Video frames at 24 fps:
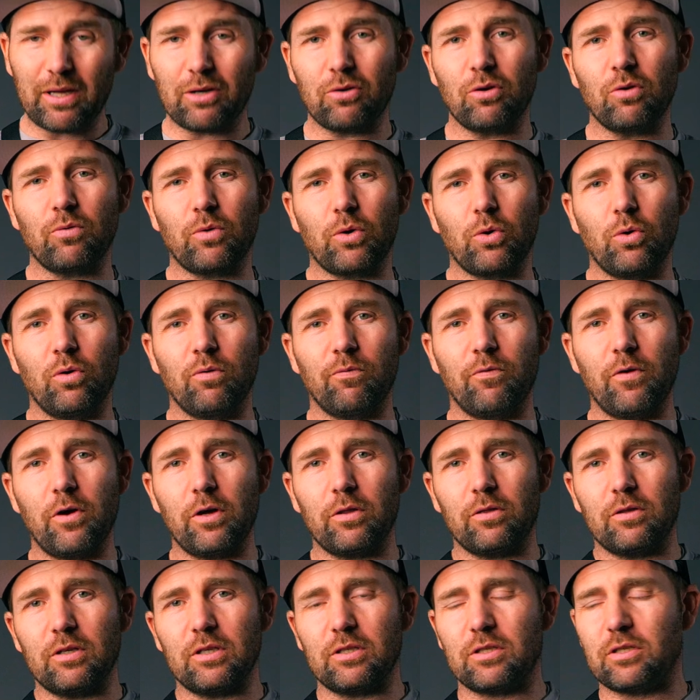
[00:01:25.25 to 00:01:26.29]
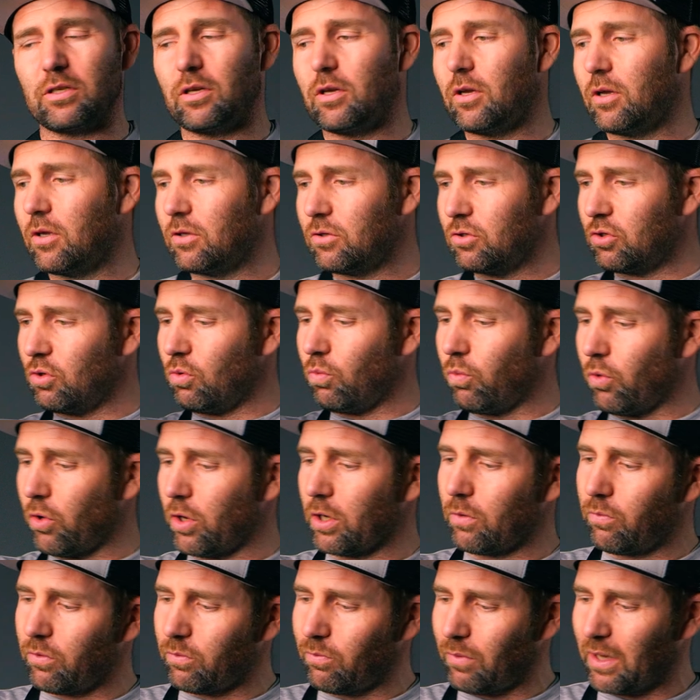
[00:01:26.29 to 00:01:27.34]
I can convert this to
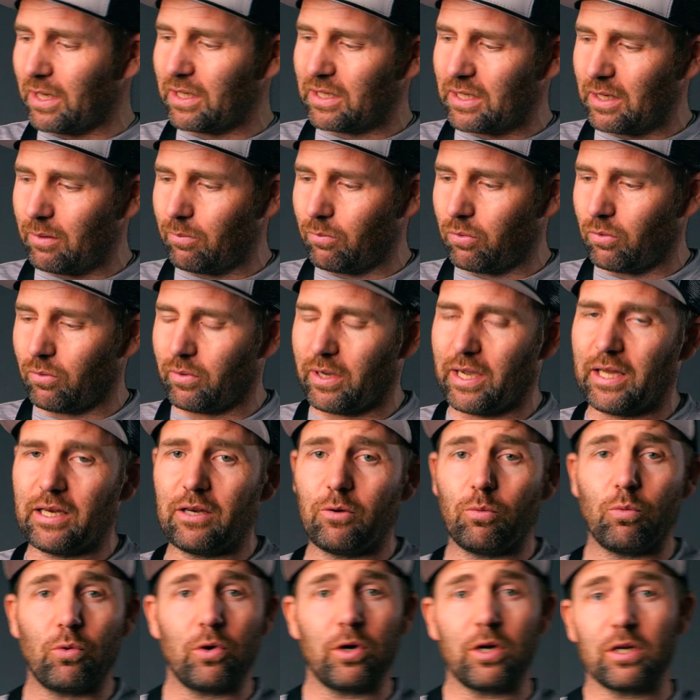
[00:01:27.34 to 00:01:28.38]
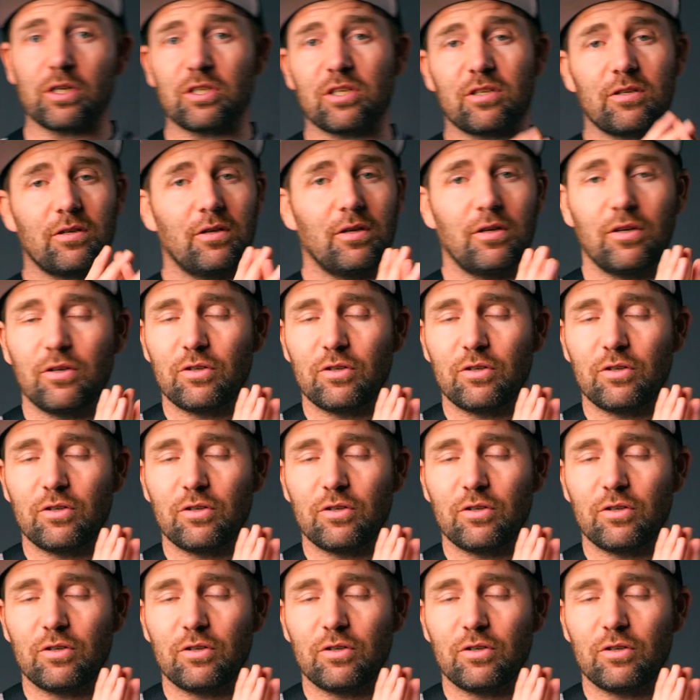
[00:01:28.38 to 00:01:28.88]
work with my gimbal and it works